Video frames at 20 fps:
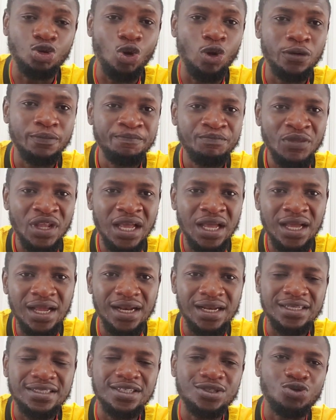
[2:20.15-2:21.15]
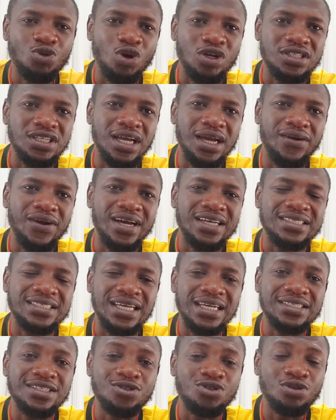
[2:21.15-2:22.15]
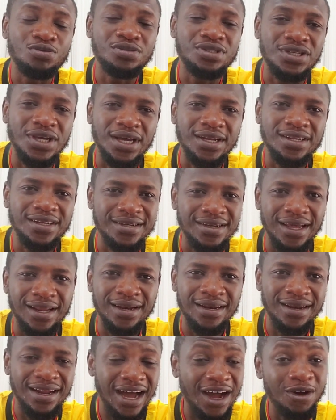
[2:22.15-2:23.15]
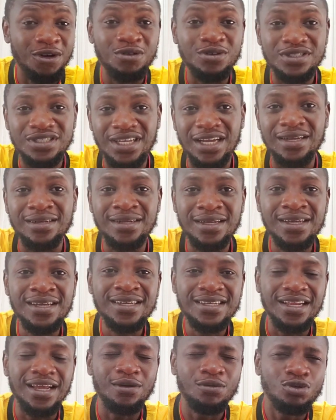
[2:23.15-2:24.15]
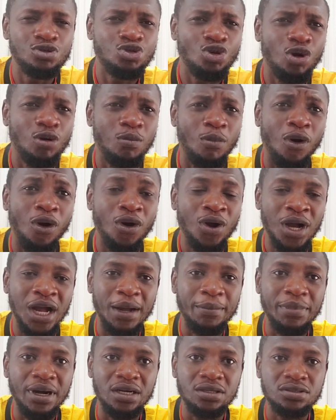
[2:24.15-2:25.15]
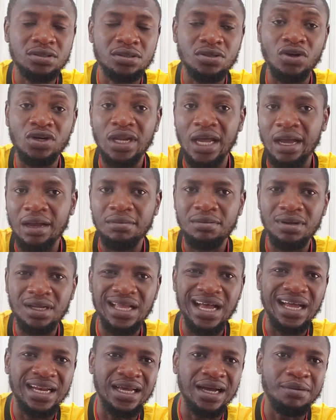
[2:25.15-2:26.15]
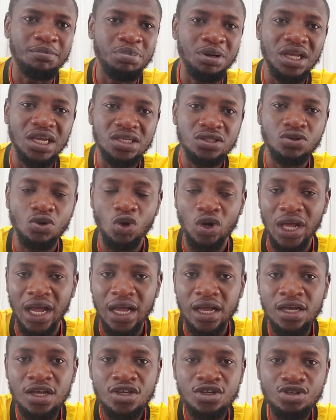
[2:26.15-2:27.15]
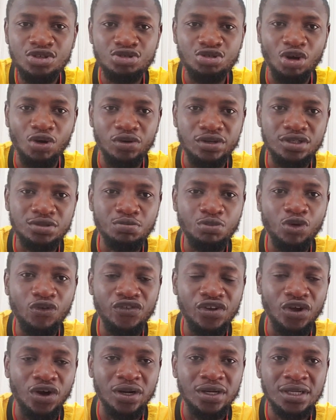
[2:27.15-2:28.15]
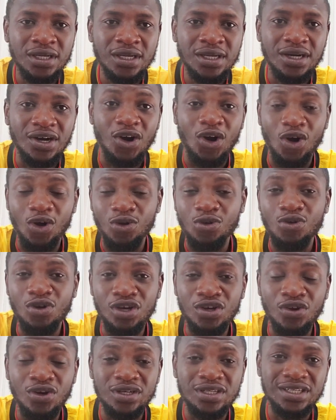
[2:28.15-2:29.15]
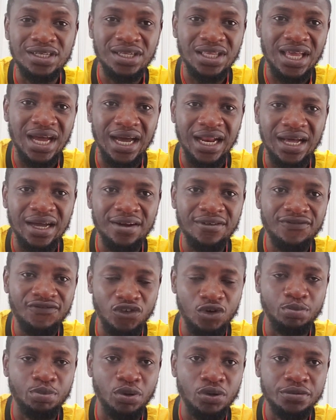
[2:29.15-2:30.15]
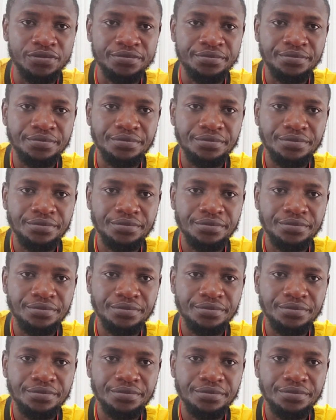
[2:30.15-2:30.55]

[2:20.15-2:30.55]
So this is what Harry Asante Twum said, then I'll return, then we talk more about other Ghana players and other stories moving on or going on in Ghana football.